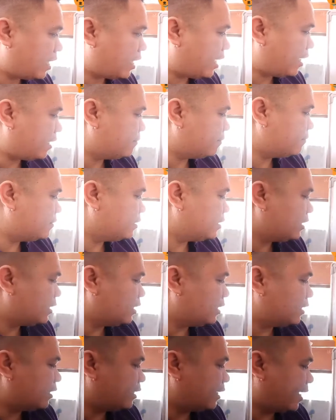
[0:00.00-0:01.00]
Okay.
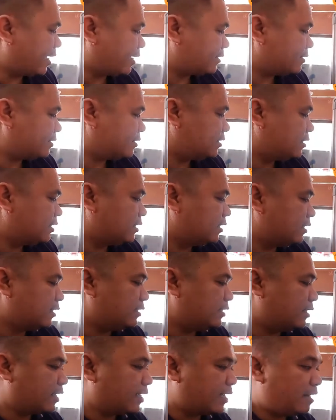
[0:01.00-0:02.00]
Next,
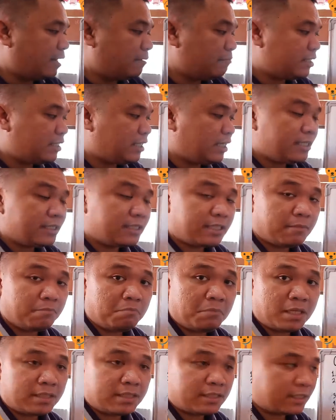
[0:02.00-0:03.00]
the committee
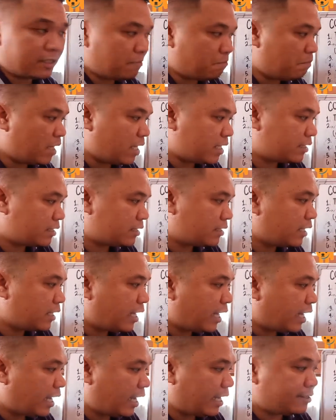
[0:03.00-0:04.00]
submits
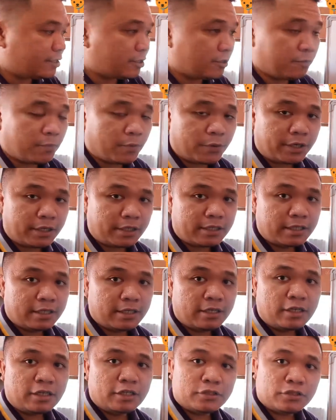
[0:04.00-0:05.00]
its report,
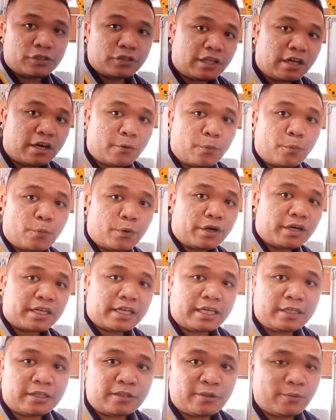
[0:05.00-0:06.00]
so they are
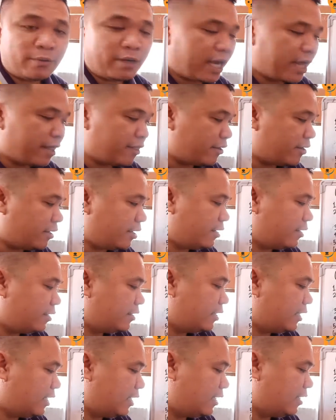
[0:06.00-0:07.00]
working together.
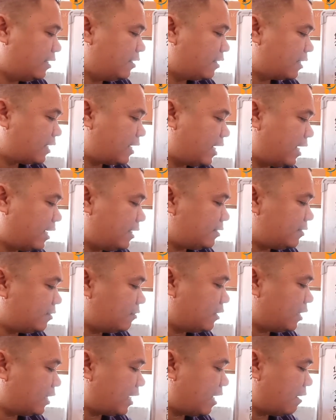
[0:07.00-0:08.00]
Okay,
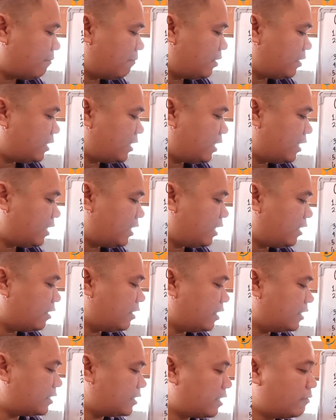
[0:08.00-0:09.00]
so the committee
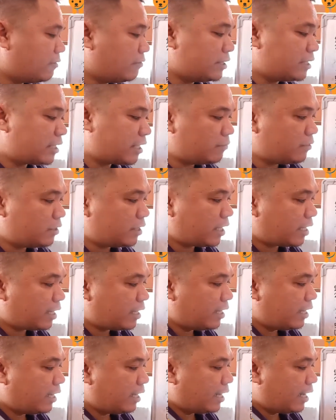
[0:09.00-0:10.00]
here is our
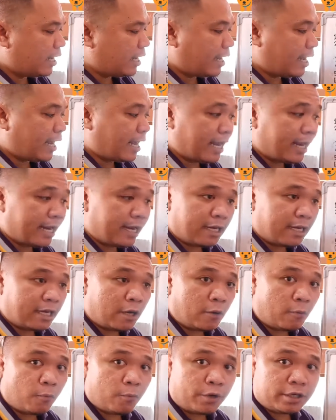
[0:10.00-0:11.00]
subject,
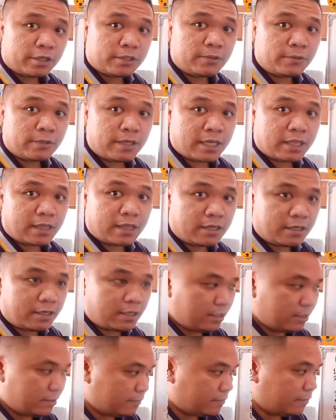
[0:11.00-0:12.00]
and they work
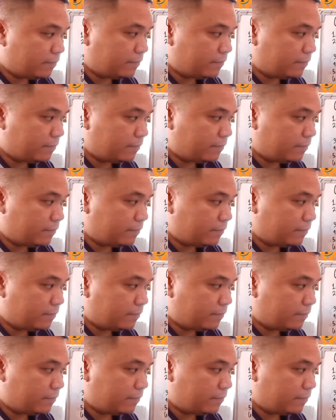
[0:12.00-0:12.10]
together,